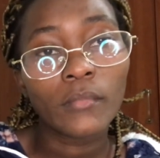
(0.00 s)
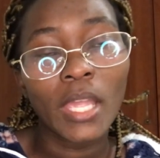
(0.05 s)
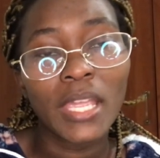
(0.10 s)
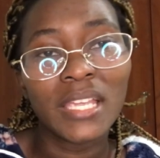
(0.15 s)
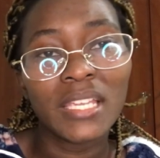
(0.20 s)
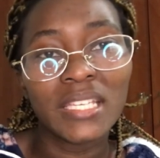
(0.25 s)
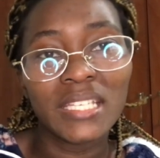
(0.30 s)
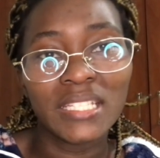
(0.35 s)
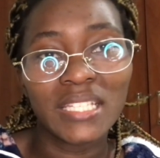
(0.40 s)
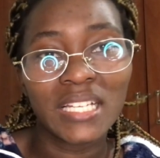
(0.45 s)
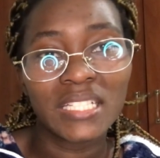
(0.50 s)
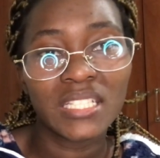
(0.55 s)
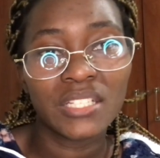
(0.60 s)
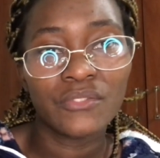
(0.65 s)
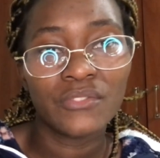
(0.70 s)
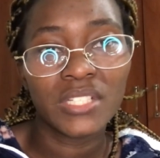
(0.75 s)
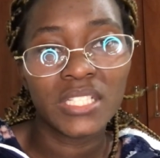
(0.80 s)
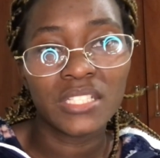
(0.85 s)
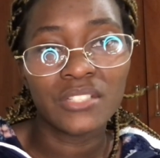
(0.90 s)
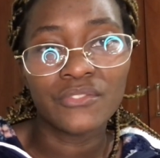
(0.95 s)
he doesn't
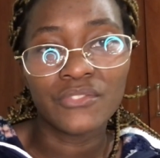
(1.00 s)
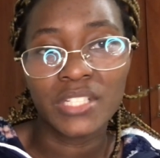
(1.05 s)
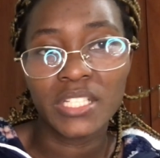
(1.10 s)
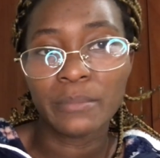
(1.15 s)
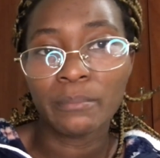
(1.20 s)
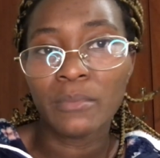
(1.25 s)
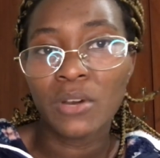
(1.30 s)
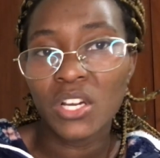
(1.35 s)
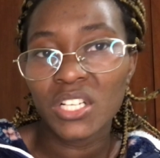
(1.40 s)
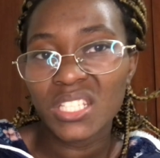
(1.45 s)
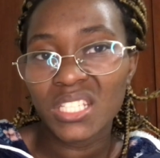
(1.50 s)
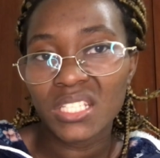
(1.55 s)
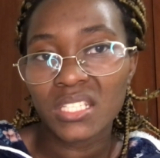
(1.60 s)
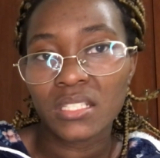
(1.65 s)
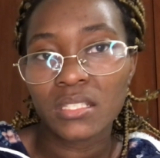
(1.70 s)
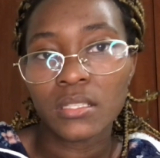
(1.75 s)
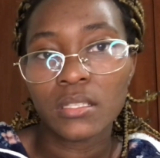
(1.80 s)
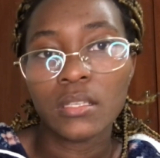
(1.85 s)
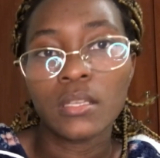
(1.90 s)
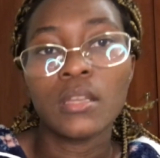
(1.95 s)
really drink much.
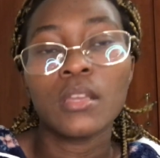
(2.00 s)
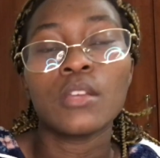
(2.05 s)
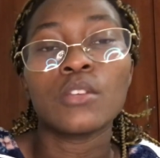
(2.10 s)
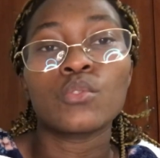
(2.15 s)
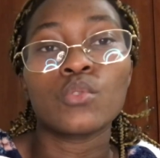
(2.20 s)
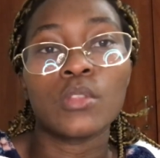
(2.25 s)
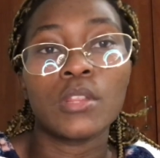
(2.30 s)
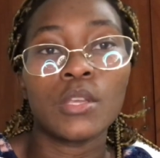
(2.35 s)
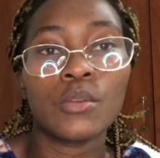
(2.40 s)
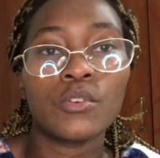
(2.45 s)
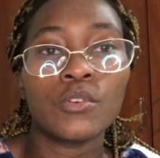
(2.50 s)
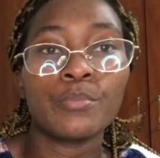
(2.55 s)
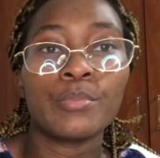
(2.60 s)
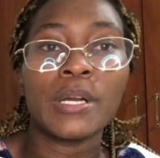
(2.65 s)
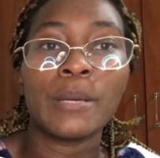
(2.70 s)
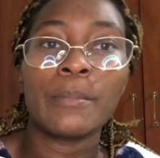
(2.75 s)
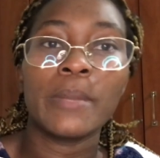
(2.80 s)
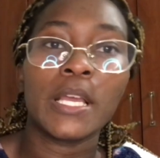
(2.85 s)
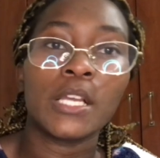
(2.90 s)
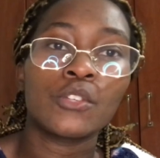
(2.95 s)
So they would
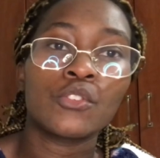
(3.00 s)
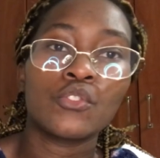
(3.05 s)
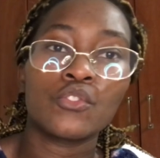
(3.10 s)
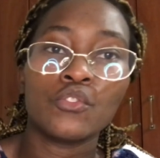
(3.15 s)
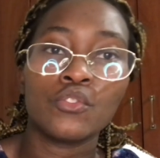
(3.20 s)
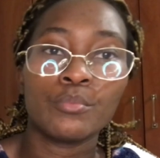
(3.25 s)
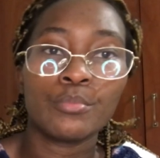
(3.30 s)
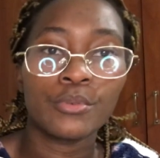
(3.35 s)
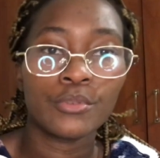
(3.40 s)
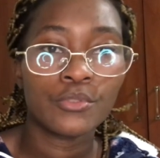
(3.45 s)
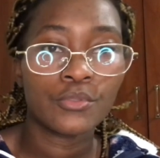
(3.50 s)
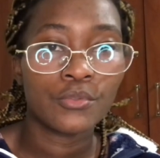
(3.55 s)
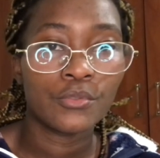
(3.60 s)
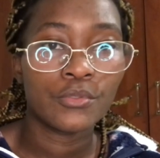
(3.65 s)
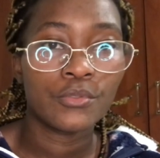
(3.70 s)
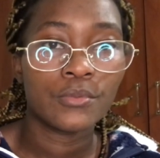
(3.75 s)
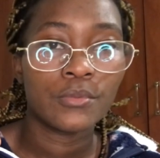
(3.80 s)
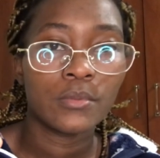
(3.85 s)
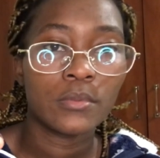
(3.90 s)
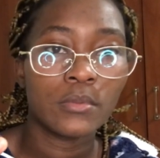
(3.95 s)
pump like 2 bottles.
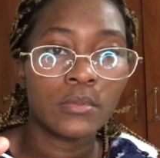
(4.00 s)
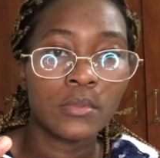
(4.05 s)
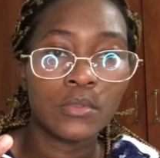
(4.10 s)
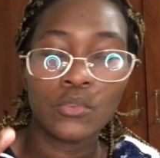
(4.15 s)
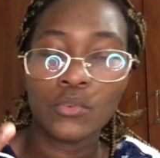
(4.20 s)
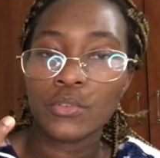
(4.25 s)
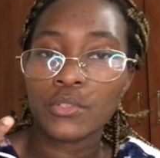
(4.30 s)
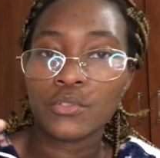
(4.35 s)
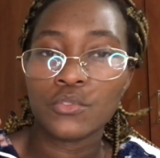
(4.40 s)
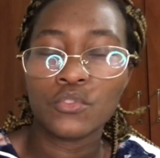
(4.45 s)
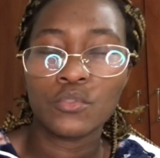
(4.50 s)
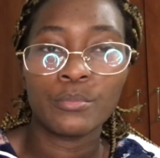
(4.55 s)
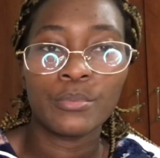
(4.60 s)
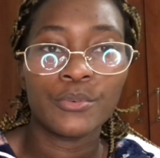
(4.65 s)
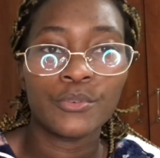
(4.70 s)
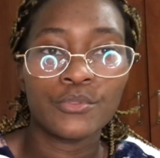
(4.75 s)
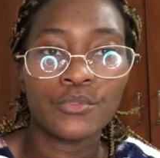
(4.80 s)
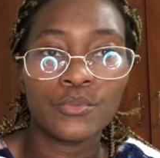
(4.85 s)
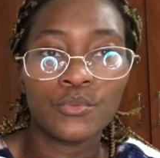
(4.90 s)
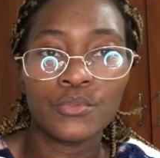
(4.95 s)
Those 2
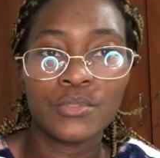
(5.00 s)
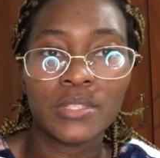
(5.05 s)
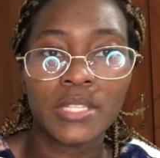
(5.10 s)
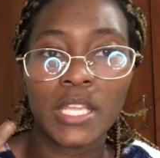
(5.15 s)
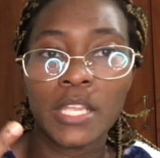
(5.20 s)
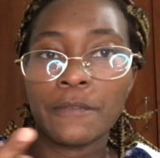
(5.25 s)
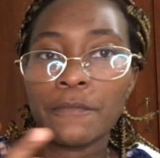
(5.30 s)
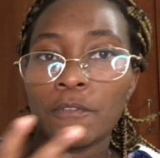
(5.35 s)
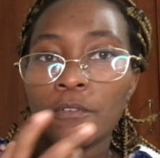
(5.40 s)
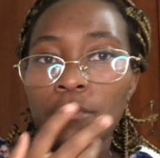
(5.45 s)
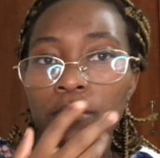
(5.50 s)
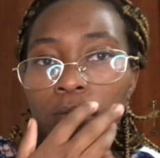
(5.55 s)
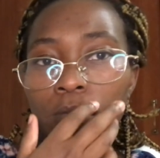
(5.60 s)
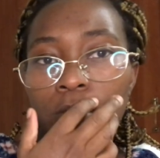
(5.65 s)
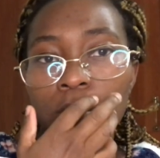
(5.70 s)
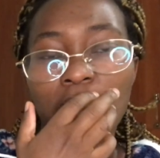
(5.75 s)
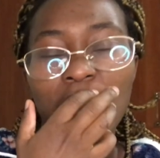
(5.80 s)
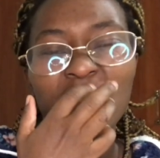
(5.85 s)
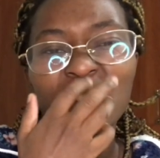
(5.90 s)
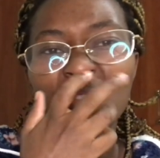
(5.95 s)
bottles will stay for
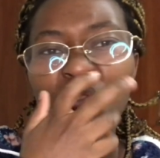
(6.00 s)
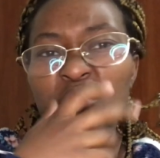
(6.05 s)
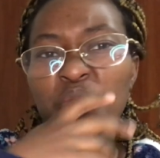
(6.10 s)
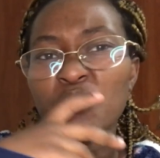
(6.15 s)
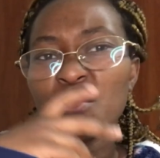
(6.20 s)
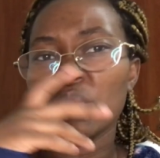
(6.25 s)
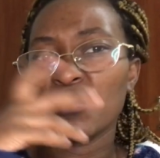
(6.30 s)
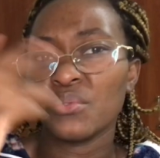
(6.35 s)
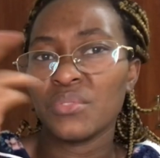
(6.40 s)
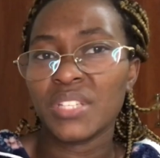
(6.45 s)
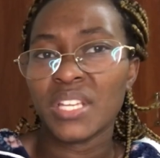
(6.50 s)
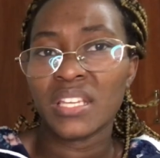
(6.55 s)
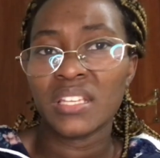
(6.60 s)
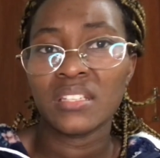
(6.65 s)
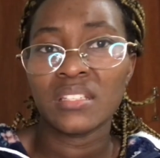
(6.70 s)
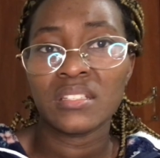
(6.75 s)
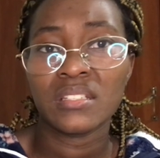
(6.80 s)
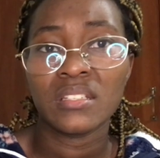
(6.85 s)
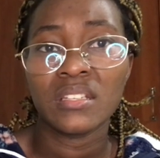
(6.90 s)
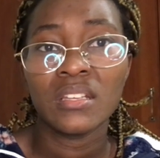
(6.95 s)
like 2 days,
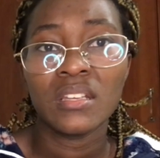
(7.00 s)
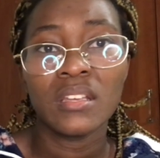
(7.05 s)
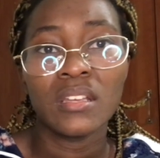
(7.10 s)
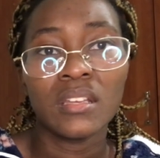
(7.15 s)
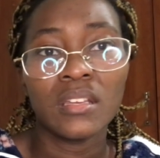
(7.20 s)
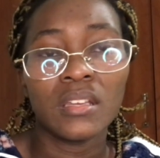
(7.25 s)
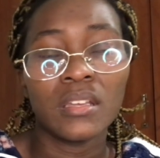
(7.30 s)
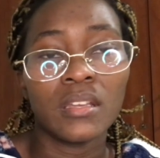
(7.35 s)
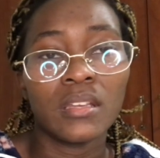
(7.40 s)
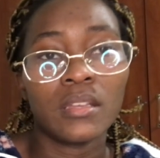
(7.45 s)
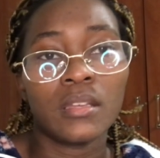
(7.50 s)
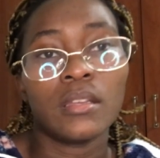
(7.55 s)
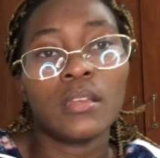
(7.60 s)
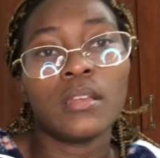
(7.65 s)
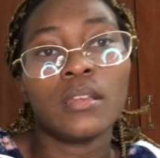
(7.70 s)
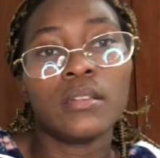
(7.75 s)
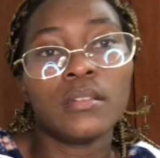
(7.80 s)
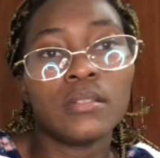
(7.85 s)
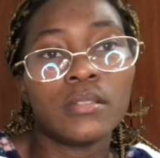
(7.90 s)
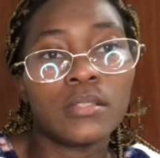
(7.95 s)

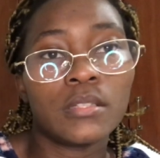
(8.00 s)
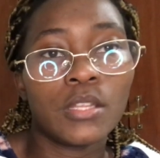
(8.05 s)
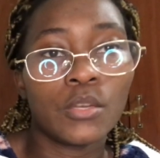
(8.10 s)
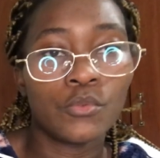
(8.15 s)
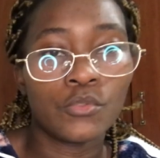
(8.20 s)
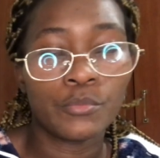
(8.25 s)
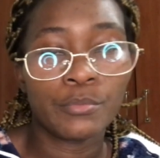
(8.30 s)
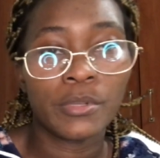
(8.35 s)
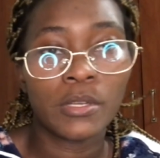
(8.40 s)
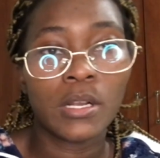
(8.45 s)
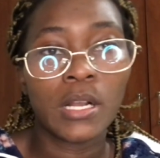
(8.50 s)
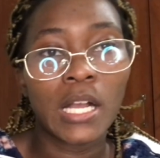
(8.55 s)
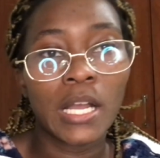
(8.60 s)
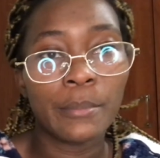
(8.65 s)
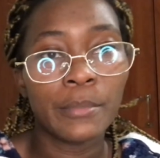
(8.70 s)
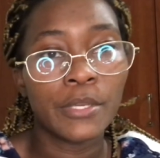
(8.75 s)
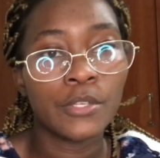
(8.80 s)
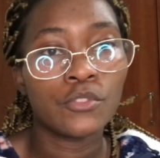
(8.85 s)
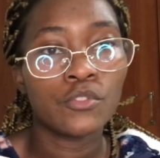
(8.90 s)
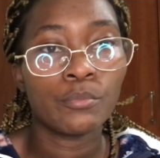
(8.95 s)
and they would be
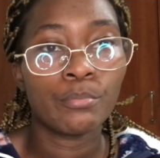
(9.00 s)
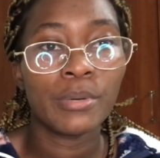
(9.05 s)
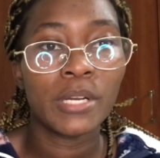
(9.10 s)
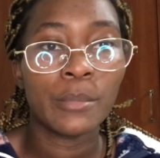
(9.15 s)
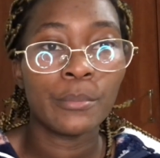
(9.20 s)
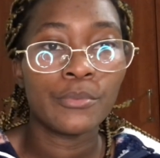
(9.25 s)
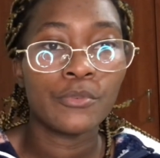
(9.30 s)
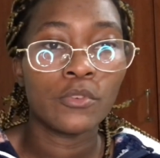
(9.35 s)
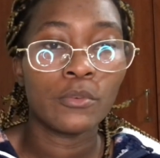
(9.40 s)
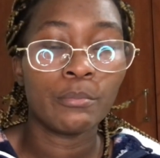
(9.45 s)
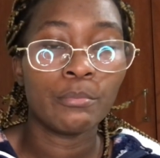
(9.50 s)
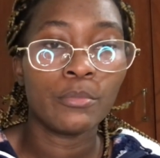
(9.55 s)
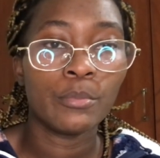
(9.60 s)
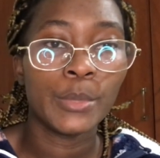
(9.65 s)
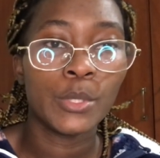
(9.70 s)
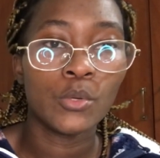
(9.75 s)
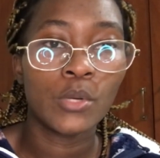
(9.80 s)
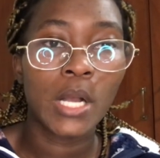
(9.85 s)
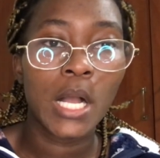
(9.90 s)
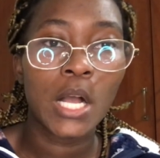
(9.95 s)
coming to pump your
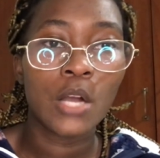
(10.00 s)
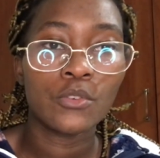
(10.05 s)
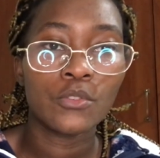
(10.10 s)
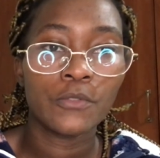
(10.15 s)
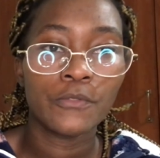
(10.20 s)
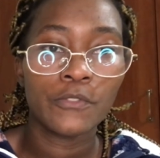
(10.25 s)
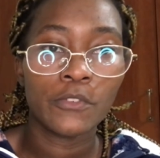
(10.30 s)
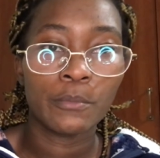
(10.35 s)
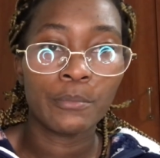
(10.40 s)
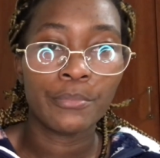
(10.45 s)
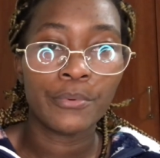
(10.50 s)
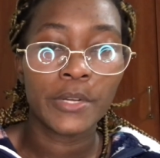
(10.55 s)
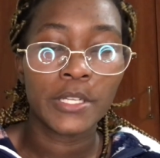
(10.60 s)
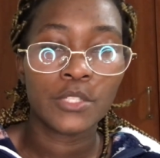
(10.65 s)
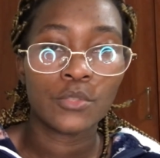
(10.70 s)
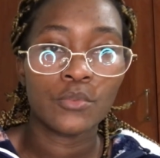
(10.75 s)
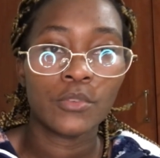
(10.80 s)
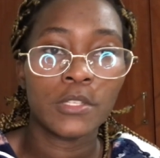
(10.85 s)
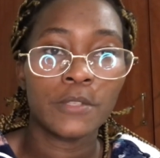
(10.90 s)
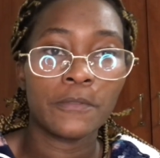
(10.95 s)
milk out of your breast.
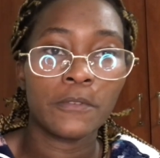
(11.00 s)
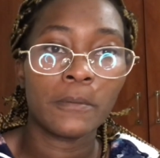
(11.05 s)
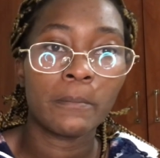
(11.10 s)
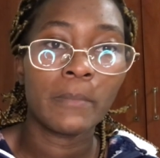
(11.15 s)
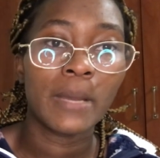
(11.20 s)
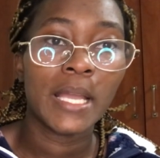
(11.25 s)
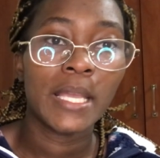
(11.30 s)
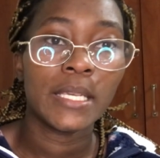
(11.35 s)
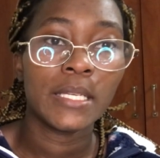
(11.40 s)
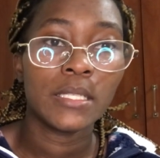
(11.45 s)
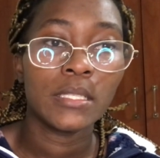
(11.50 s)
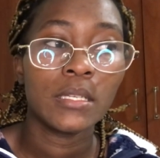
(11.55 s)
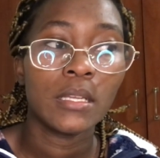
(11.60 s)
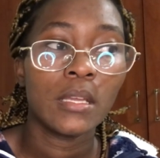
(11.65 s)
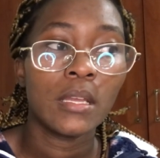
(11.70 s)
Was for mine,